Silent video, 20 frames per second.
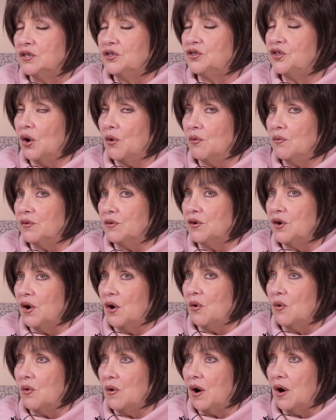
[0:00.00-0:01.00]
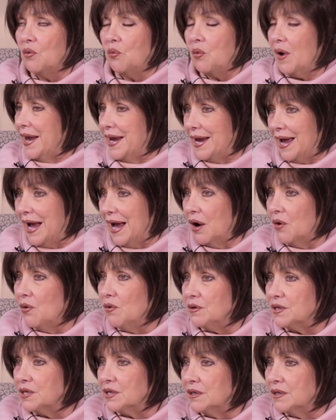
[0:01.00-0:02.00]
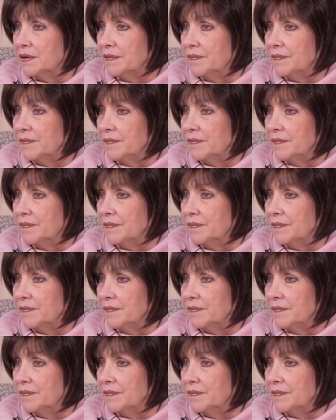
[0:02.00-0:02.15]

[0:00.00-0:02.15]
don't know a way out,